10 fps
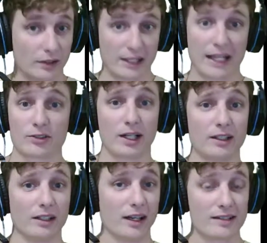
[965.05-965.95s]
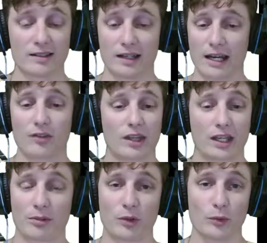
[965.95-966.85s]
and that's what I did. I set everything
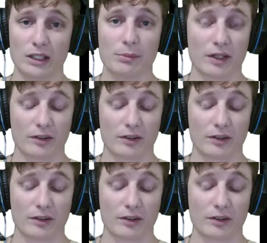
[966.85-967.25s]
up through email.